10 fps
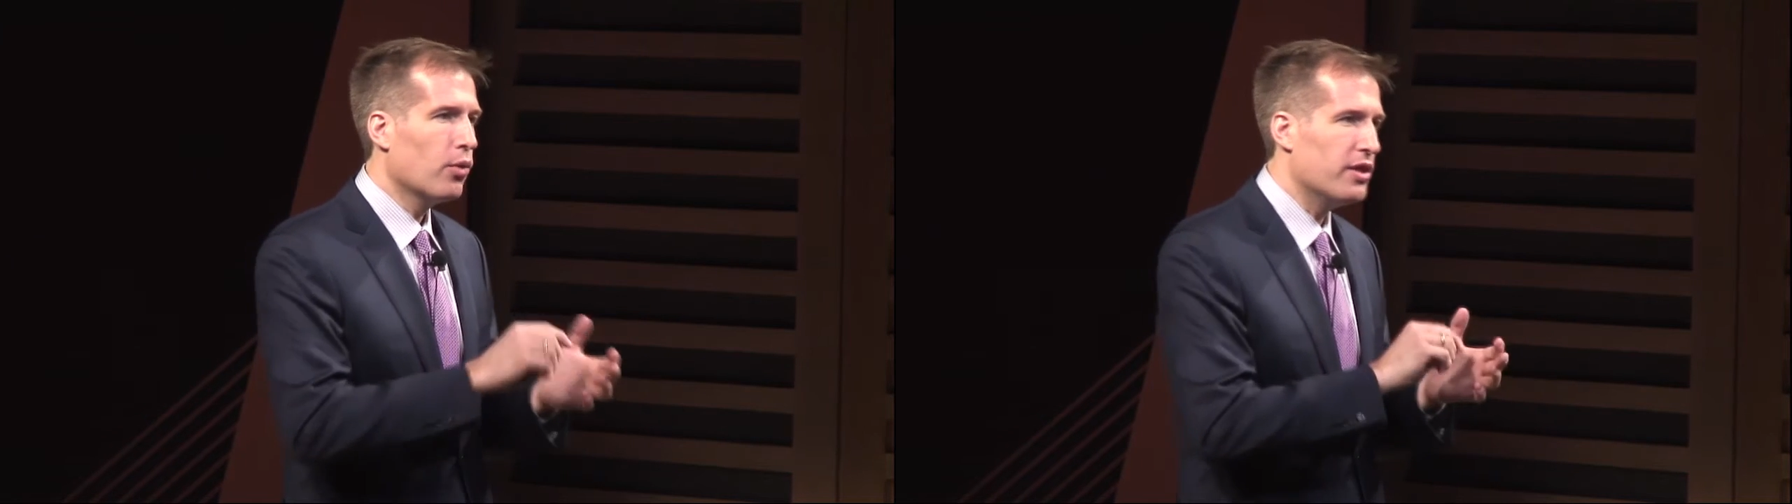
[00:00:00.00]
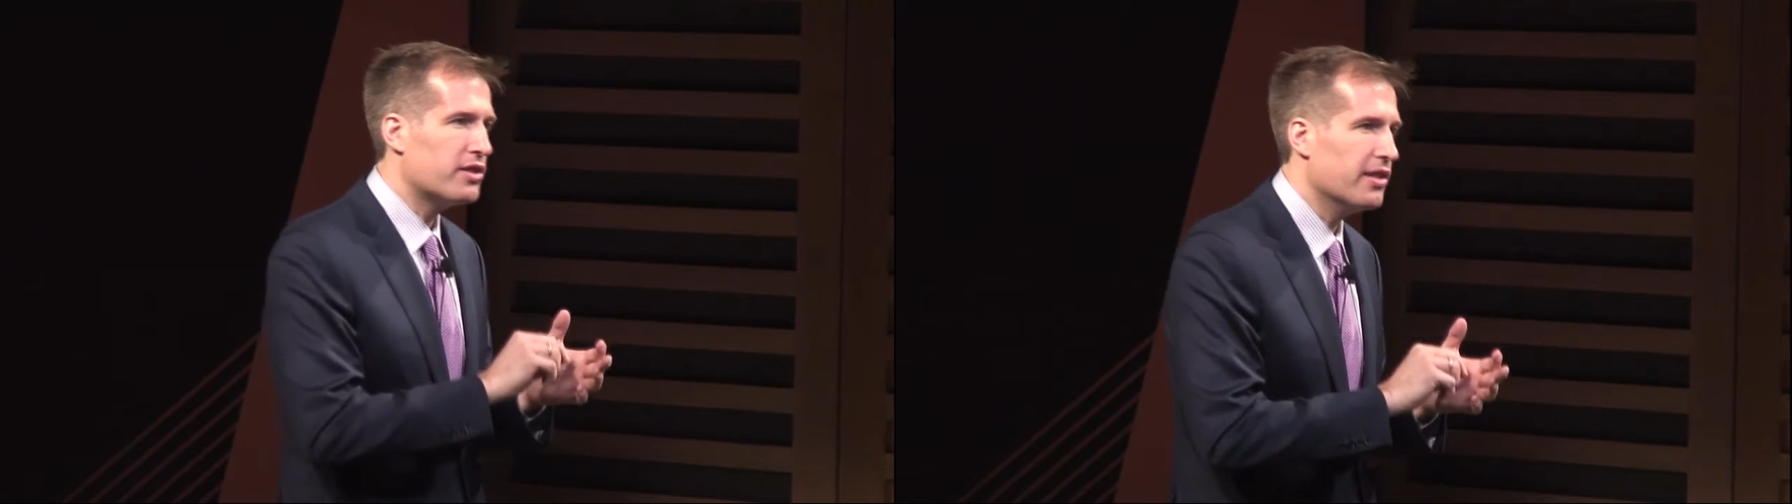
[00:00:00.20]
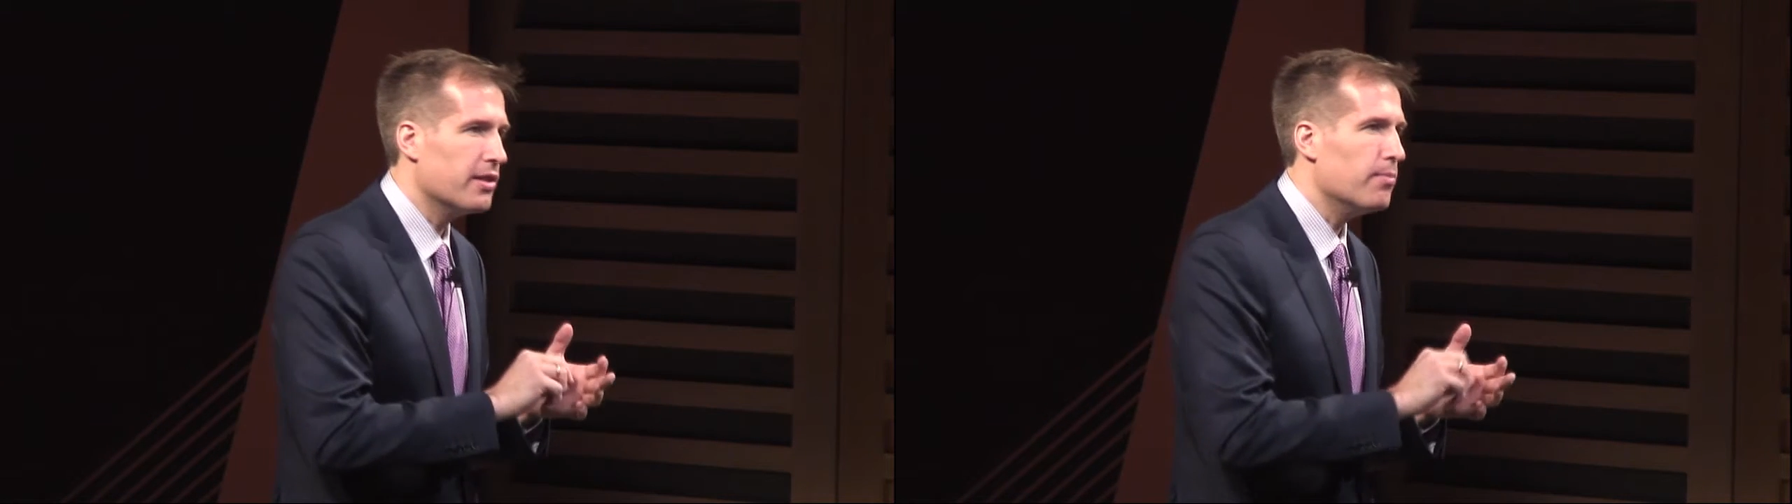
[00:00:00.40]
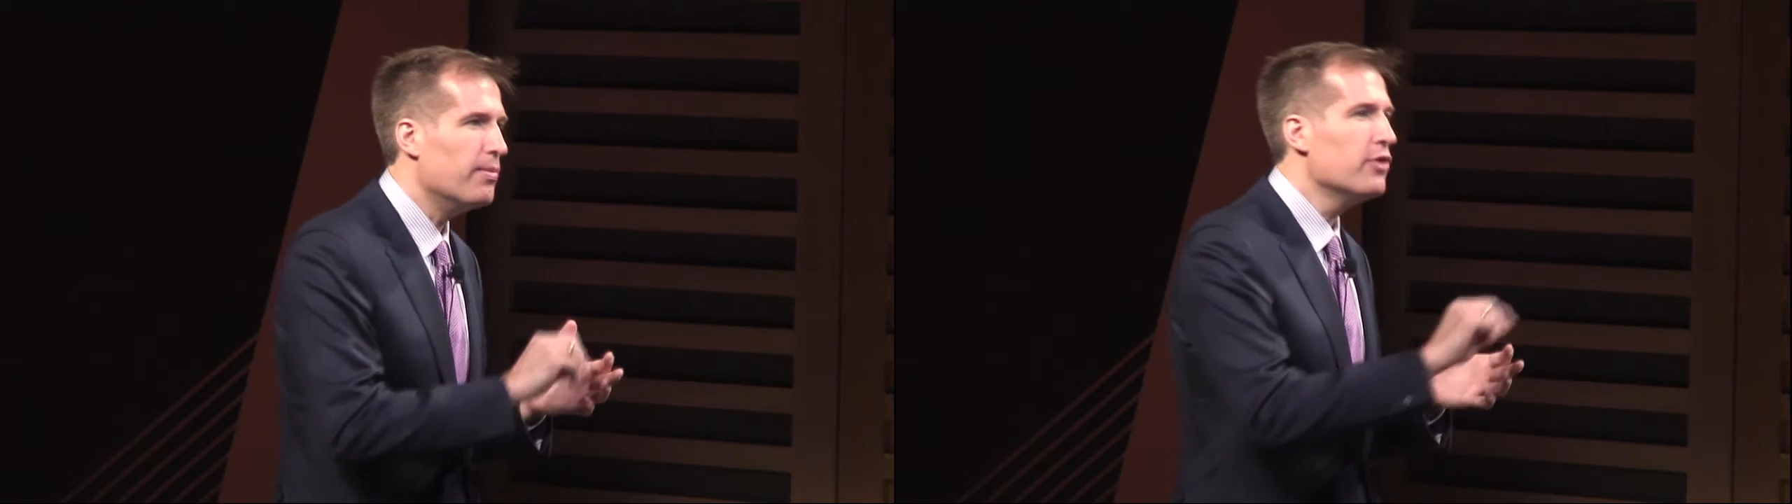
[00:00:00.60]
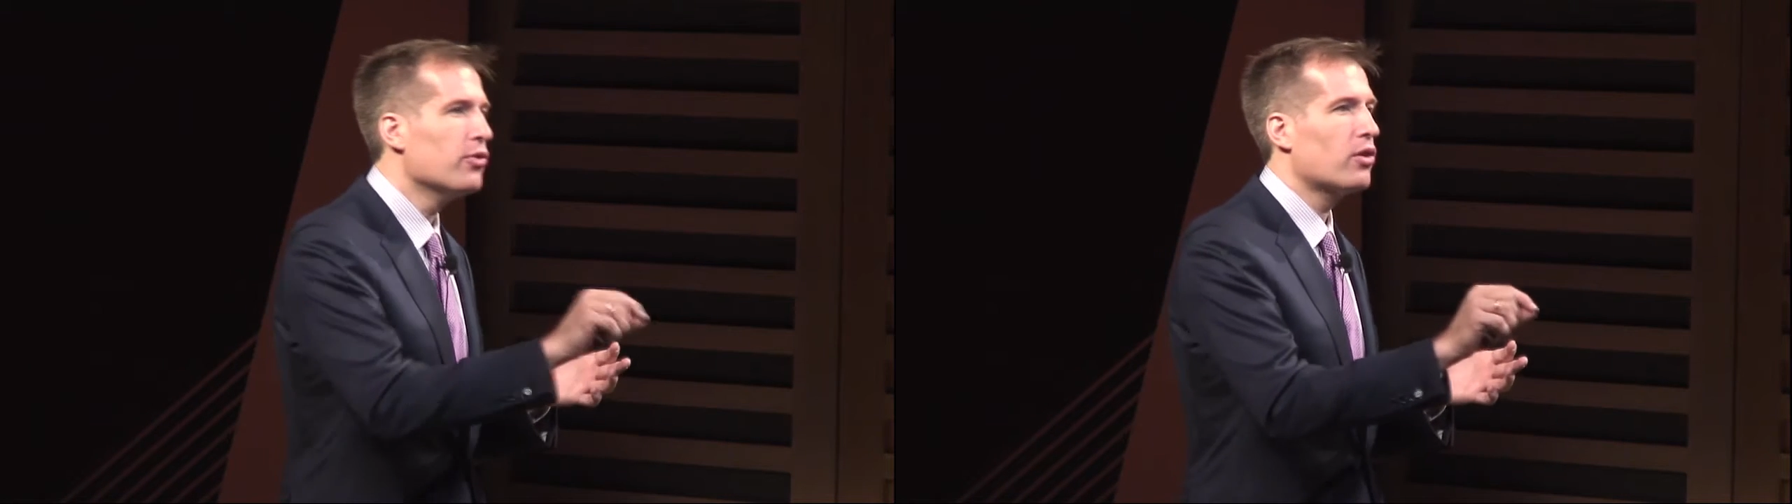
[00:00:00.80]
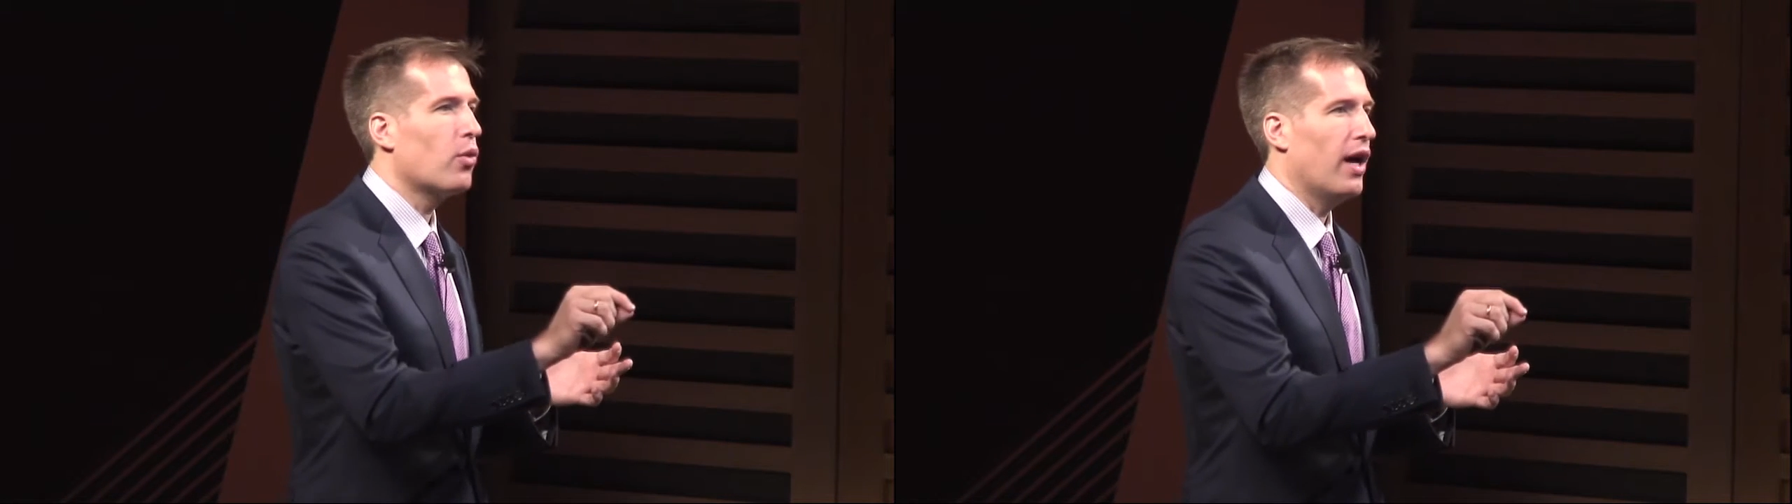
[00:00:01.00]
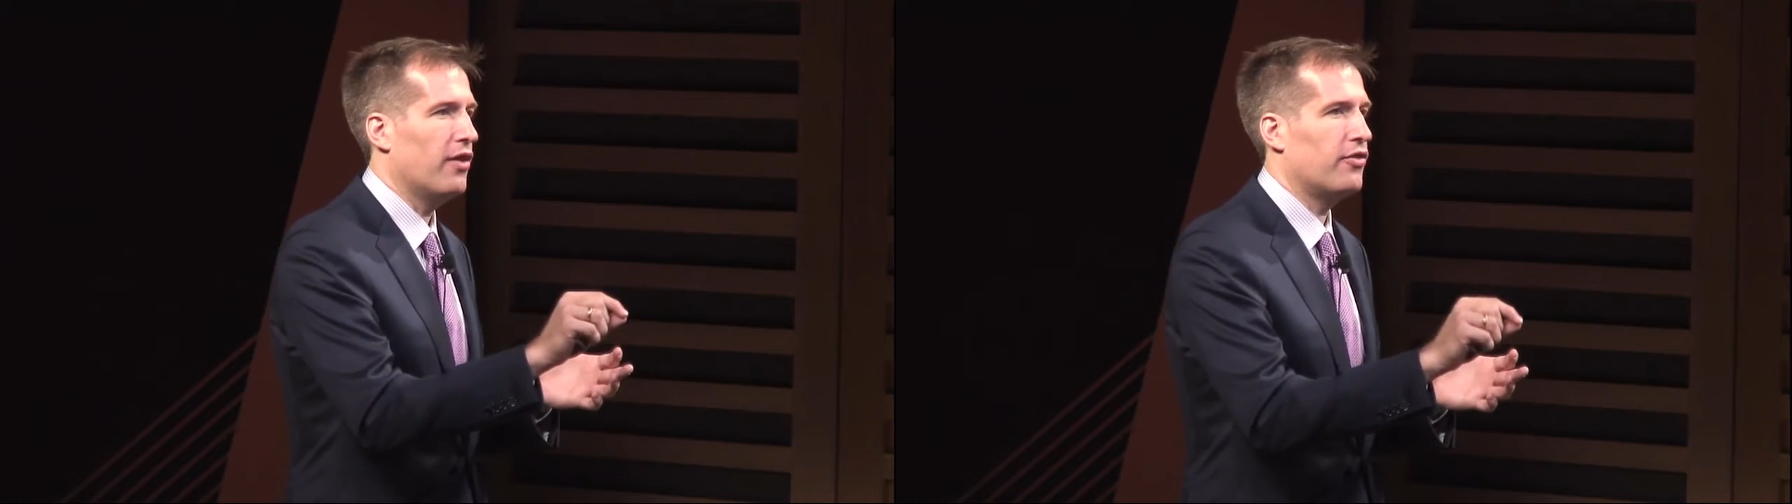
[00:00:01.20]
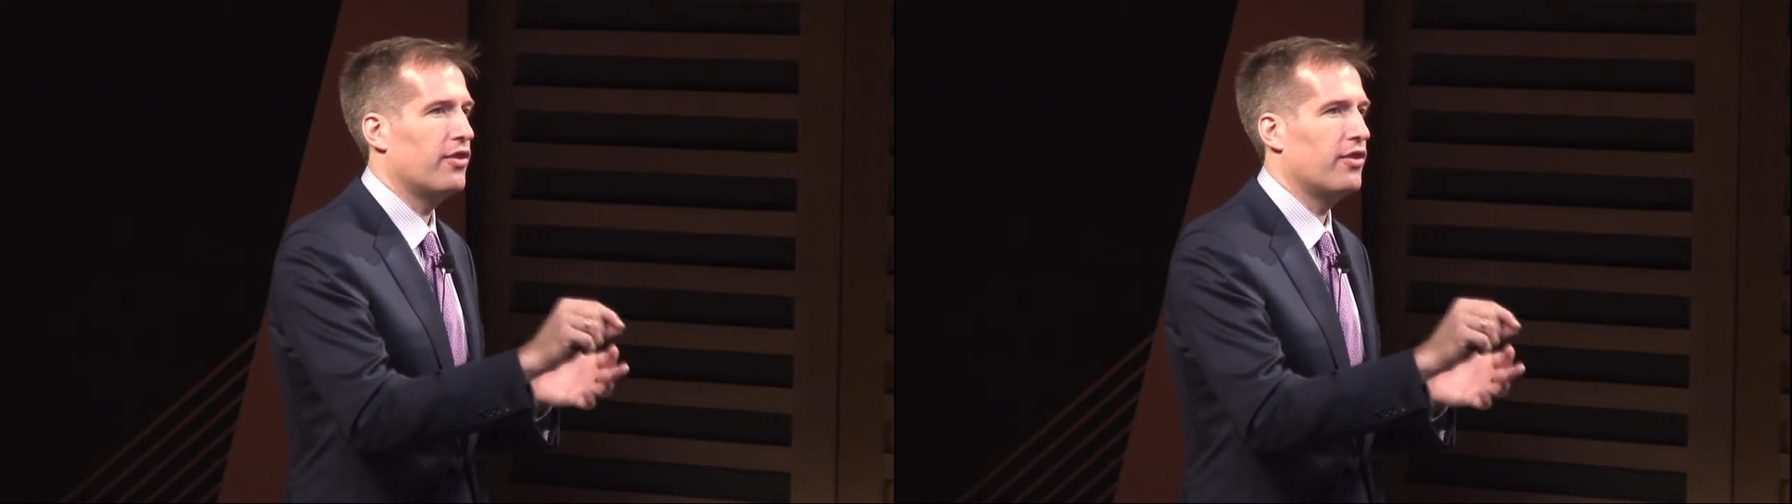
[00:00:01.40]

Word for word: we'd send bid requests